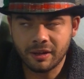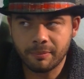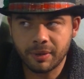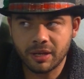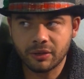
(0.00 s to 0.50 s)

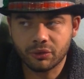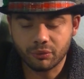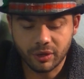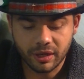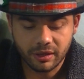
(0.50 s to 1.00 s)
up being a
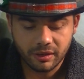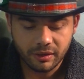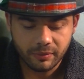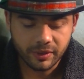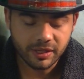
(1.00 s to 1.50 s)
3.
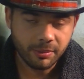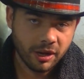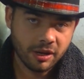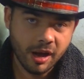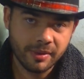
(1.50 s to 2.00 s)
With the
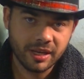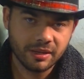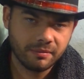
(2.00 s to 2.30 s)
Spawn comic,